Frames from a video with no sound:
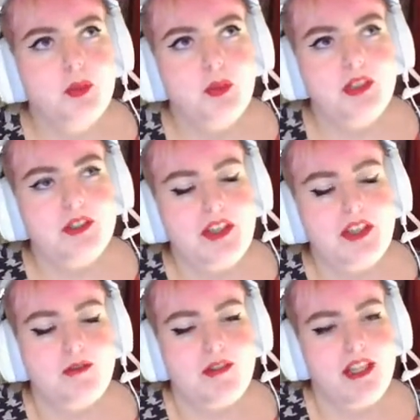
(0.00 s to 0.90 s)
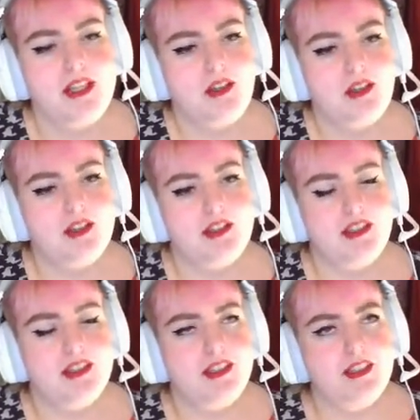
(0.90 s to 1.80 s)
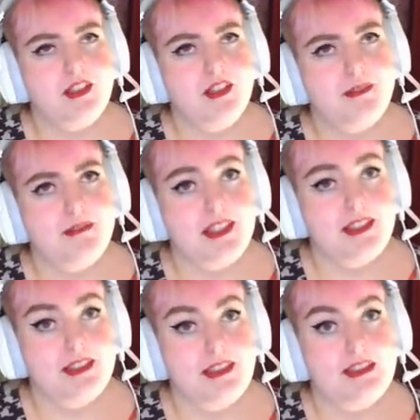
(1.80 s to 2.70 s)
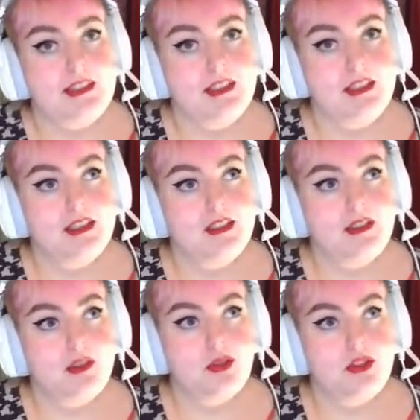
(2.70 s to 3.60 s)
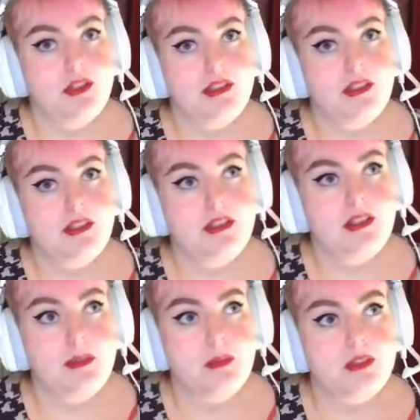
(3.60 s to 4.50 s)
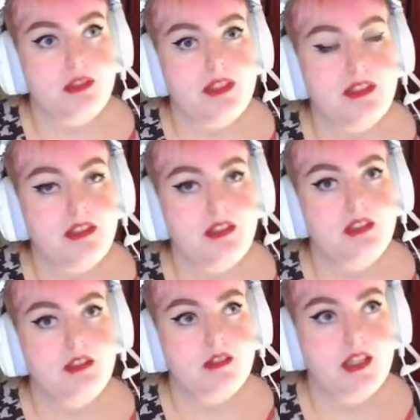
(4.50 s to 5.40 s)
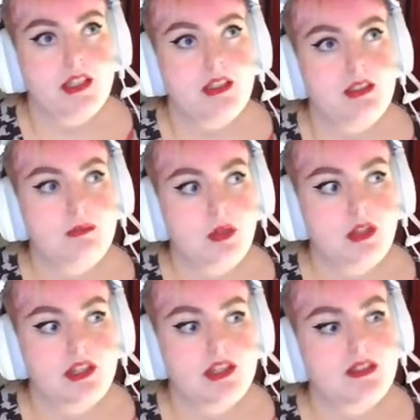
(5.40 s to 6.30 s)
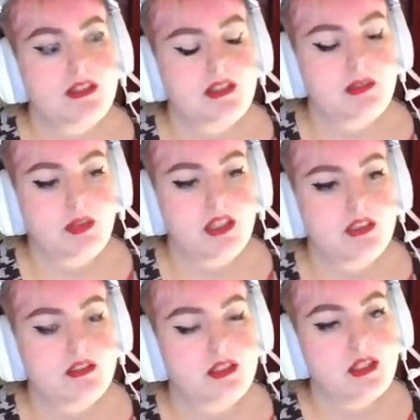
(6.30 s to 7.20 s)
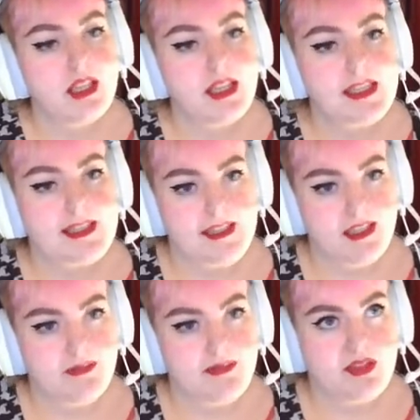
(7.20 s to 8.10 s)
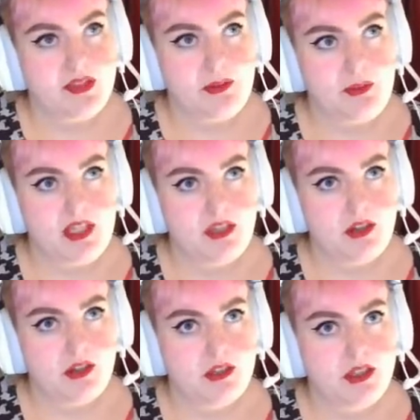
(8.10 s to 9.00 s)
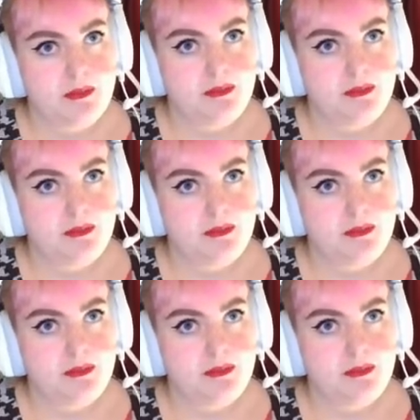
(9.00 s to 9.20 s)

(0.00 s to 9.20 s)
don't agree on the things that the Socialist Democrats and the right parties in Sweden say. So we are